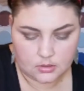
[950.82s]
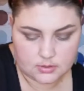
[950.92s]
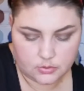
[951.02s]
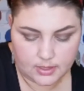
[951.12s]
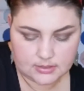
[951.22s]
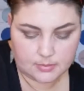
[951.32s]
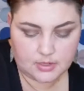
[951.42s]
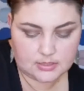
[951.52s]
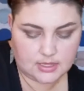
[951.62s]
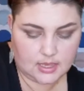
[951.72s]
So next I'm
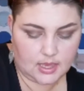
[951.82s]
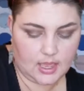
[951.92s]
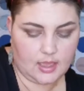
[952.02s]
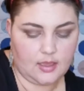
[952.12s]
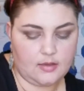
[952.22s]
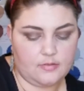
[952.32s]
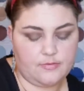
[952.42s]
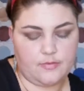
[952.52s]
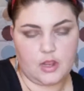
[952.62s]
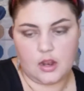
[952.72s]
going to take a
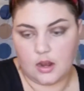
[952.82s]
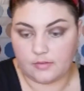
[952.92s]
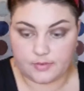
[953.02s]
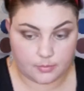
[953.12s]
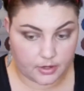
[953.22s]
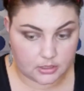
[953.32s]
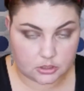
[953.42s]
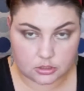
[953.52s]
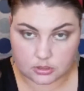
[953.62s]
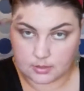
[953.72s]
fluffy
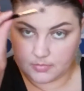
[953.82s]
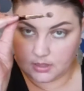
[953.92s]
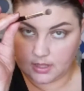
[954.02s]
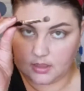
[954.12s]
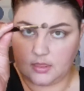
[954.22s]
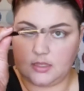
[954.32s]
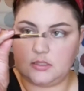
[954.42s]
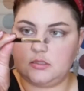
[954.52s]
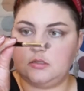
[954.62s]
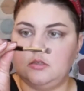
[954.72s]
brush, something like
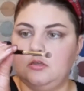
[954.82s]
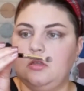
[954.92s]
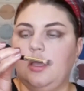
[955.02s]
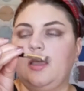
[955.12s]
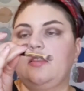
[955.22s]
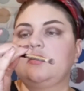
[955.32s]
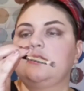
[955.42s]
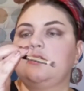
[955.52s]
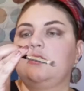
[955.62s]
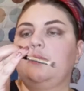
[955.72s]
this. Again, this
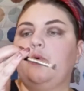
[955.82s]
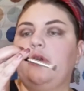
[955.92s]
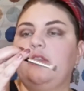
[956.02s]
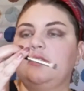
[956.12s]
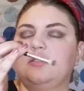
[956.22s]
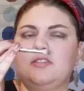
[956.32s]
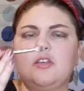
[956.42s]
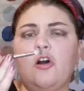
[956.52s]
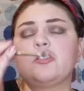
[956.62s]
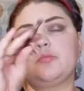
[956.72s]
is a Lamora. This is
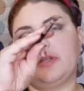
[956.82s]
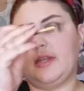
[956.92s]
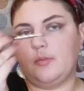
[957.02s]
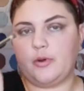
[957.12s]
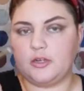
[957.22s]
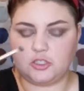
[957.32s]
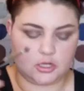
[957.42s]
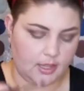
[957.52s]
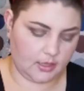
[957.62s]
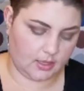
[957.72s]
called a blending brush.
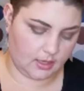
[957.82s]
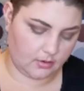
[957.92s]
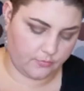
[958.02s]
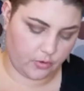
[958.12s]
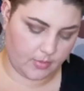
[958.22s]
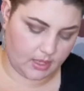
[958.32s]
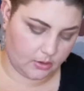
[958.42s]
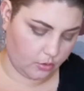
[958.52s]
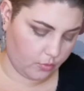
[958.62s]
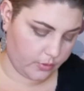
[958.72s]
I like it for my
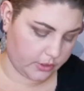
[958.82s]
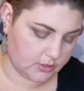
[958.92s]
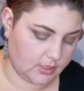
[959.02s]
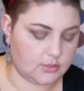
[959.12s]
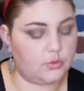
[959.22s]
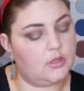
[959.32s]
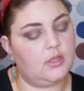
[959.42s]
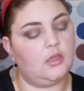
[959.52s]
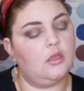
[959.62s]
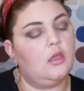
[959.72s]
inner corners and that sort of
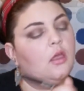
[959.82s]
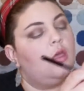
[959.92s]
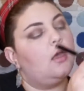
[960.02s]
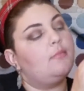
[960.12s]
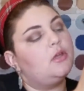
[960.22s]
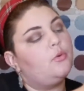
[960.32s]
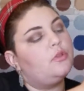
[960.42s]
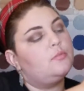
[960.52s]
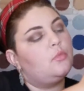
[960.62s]
thing. I'm going to go with